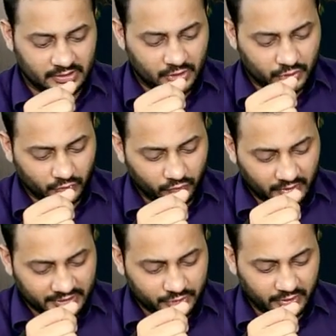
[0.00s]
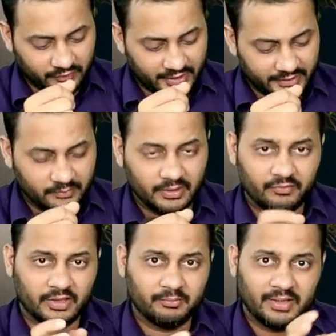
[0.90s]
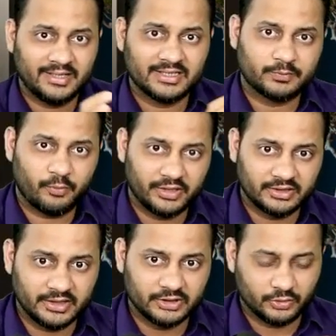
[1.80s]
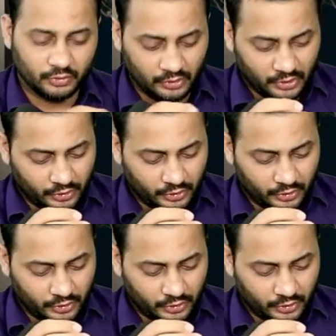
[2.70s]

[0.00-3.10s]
So once you divide it by 1 minus 0.30,